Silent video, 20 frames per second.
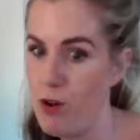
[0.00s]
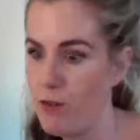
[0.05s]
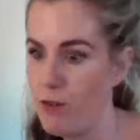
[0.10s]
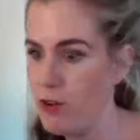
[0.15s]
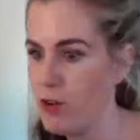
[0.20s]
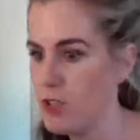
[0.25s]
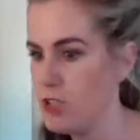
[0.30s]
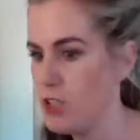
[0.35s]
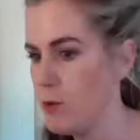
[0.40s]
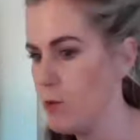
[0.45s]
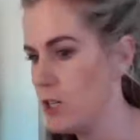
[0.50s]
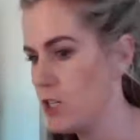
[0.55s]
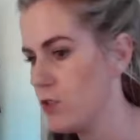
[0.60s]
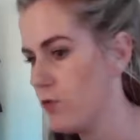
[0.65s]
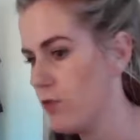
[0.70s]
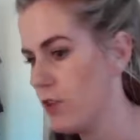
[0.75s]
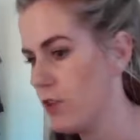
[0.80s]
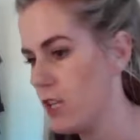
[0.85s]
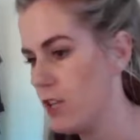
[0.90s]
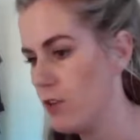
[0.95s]
I've got so
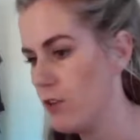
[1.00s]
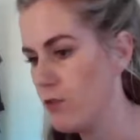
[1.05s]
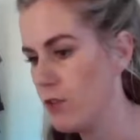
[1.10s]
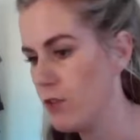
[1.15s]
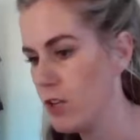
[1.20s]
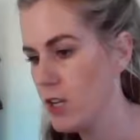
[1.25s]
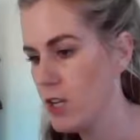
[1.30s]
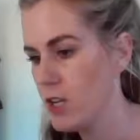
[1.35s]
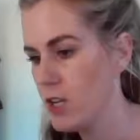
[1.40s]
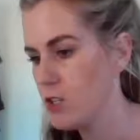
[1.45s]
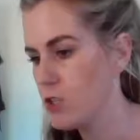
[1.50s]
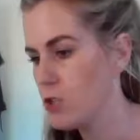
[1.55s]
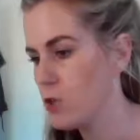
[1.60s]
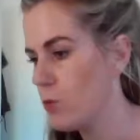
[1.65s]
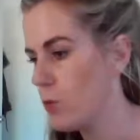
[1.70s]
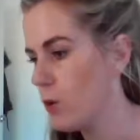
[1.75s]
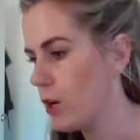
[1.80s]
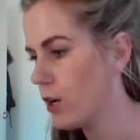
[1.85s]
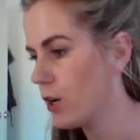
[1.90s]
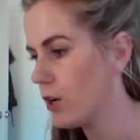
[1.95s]
much forgive to
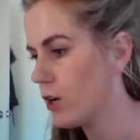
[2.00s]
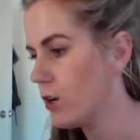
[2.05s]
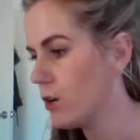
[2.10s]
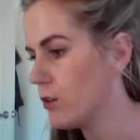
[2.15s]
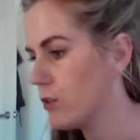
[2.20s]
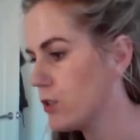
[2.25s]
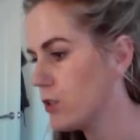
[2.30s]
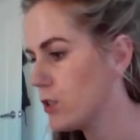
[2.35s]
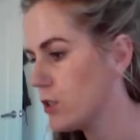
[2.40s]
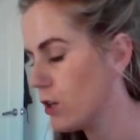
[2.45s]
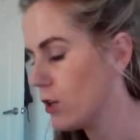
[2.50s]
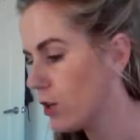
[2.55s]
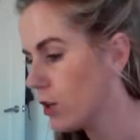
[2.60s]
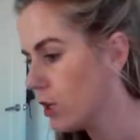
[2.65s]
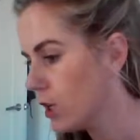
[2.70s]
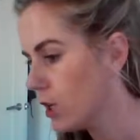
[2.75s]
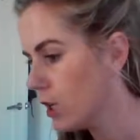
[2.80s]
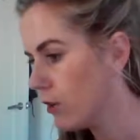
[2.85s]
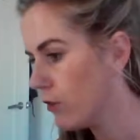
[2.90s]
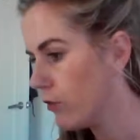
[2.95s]
work on. So
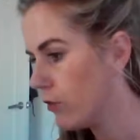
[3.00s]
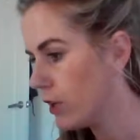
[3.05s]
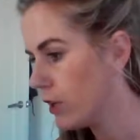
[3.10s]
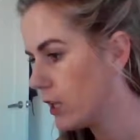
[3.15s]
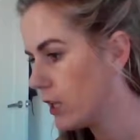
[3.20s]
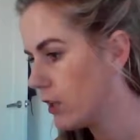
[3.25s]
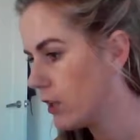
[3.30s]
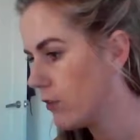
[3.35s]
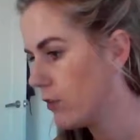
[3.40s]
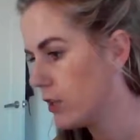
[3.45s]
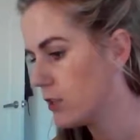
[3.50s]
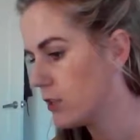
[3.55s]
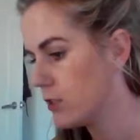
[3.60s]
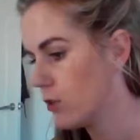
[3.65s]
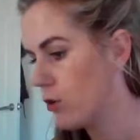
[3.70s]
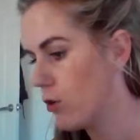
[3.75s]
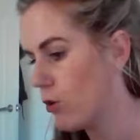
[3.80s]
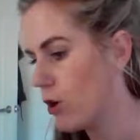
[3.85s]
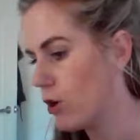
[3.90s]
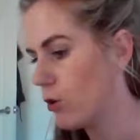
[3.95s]
forgive is
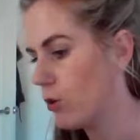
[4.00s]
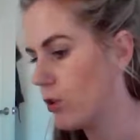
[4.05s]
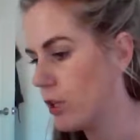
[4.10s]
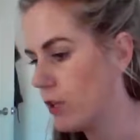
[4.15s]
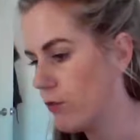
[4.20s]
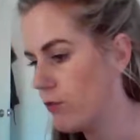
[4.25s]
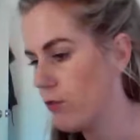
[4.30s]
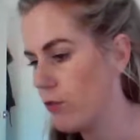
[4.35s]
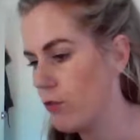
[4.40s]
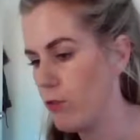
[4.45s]
the oil of